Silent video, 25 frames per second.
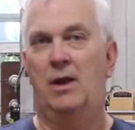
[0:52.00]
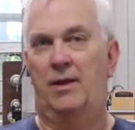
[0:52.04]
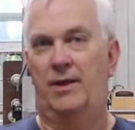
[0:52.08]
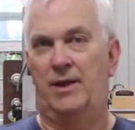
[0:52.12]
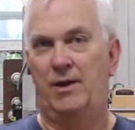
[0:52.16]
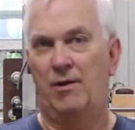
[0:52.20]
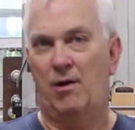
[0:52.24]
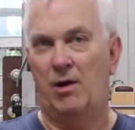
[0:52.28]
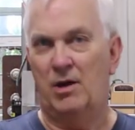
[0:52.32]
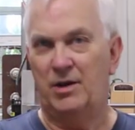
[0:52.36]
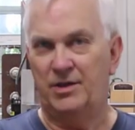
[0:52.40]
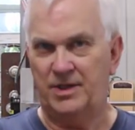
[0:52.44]

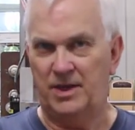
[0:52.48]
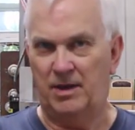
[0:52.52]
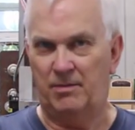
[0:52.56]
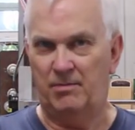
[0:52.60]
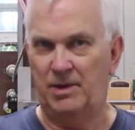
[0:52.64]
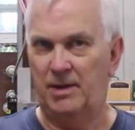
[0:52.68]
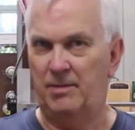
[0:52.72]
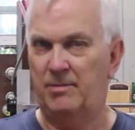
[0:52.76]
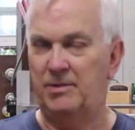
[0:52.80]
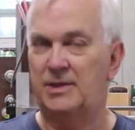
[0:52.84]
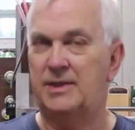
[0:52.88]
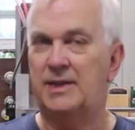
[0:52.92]
There are
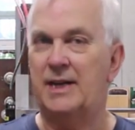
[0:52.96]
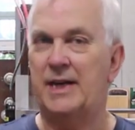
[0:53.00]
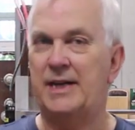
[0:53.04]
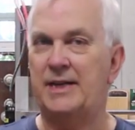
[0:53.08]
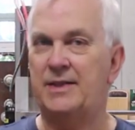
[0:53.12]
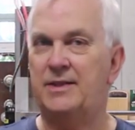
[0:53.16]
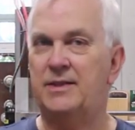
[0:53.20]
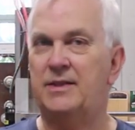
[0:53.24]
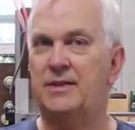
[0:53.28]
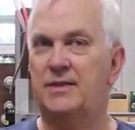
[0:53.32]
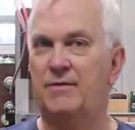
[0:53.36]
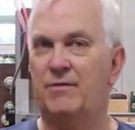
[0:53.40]
some
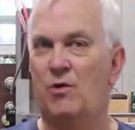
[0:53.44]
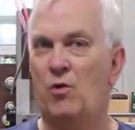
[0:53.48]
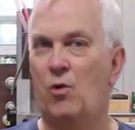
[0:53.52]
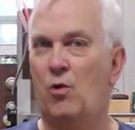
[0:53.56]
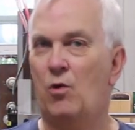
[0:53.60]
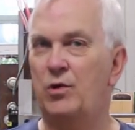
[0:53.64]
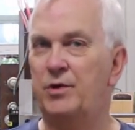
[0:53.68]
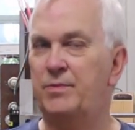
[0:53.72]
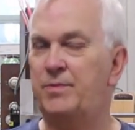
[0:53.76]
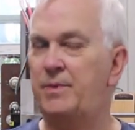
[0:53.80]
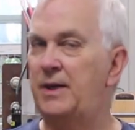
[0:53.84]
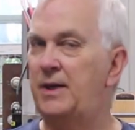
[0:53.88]
limitations, of
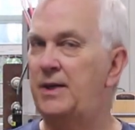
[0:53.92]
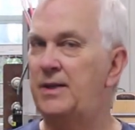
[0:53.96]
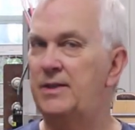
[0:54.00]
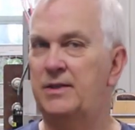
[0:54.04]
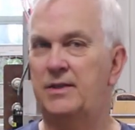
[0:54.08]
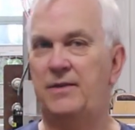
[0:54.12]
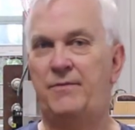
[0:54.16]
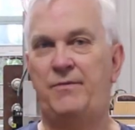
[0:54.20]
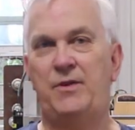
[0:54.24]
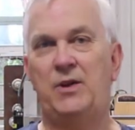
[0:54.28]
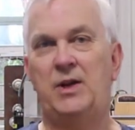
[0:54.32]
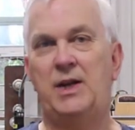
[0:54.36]
course,
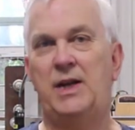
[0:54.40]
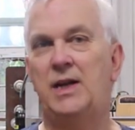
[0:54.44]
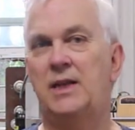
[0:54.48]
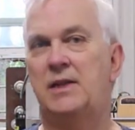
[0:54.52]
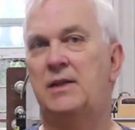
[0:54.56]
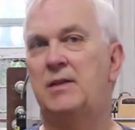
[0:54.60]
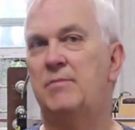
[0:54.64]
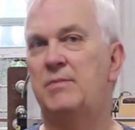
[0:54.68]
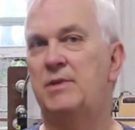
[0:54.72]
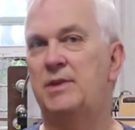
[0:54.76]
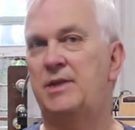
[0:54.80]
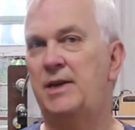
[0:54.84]
because if you
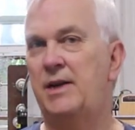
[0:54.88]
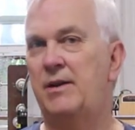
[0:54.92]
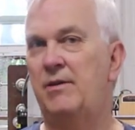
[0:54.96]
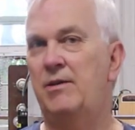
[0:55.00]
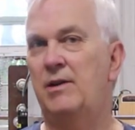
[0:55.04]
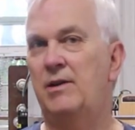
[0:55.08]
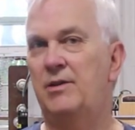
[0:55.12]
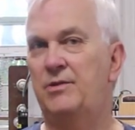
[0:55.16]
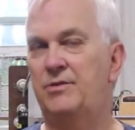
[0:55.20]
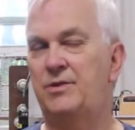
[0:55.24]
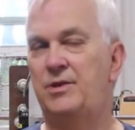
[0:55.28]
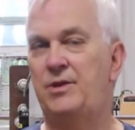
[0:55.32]
get the
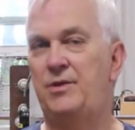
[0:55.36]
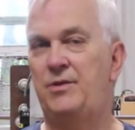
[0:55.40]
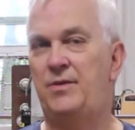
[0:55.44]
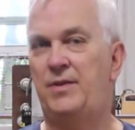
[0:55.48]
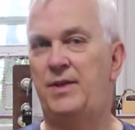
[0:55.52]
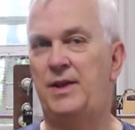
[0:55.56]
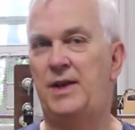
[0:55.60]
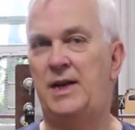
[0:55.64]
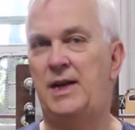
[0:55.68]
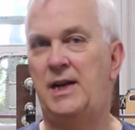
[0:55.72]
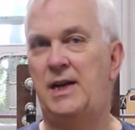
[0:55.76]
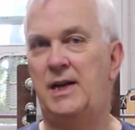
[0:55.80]
material too
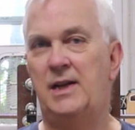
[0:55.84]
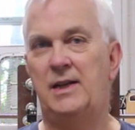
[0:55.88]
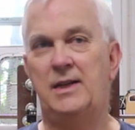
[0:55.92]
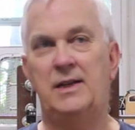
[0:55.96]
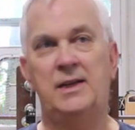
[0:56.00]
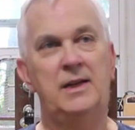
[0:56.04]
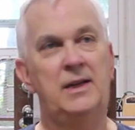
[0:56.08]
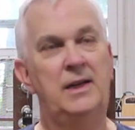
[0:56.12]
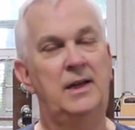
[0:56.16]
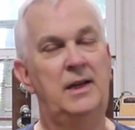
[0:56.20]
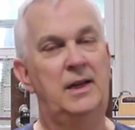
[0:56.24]
thin,